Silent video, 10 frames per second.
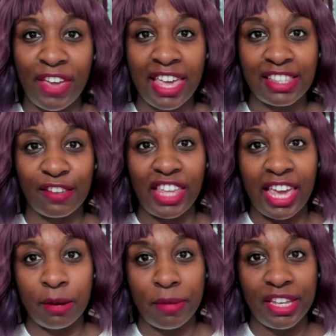fans of the
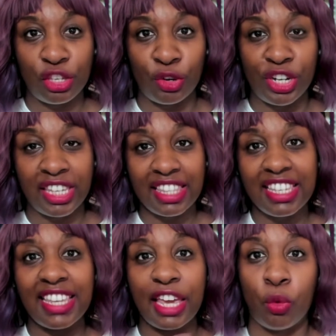anime series get to
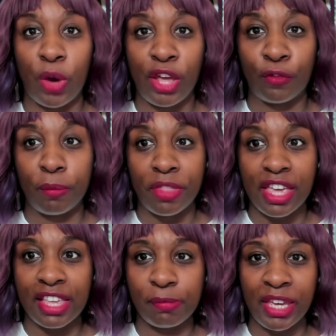take away from
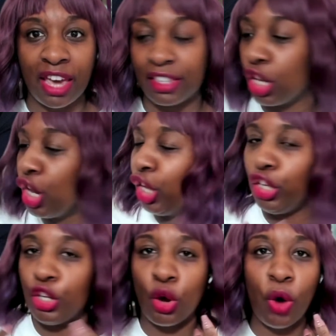this? Because,
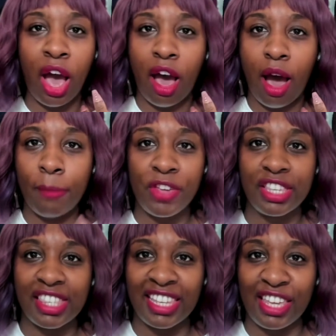
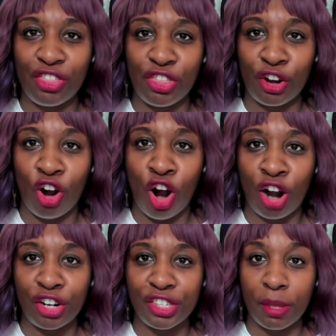obviously there
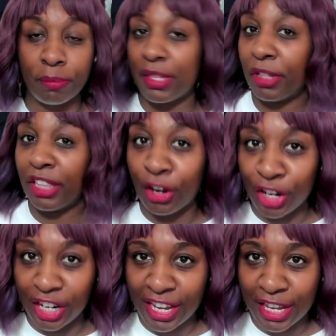are some
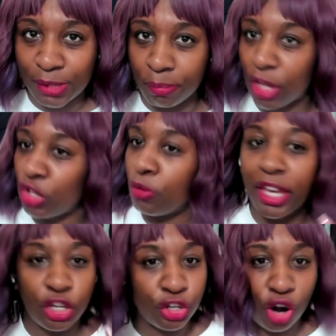similarities, but you
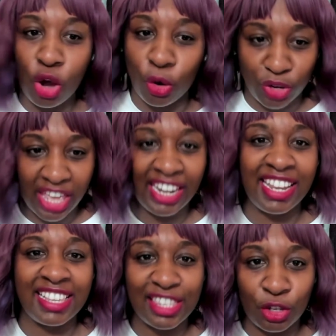make it your own and it
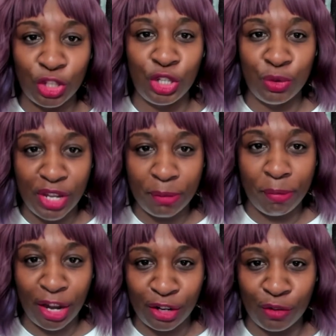is still a unique
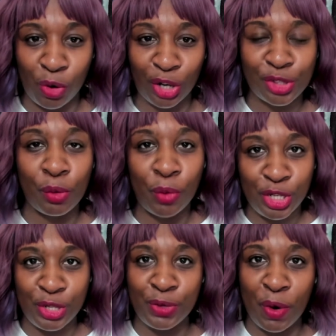body of work. So what
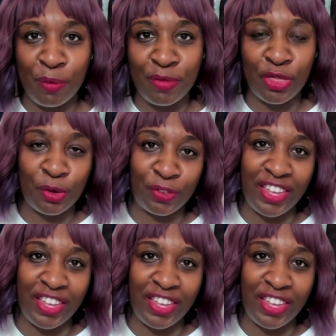do you hope that those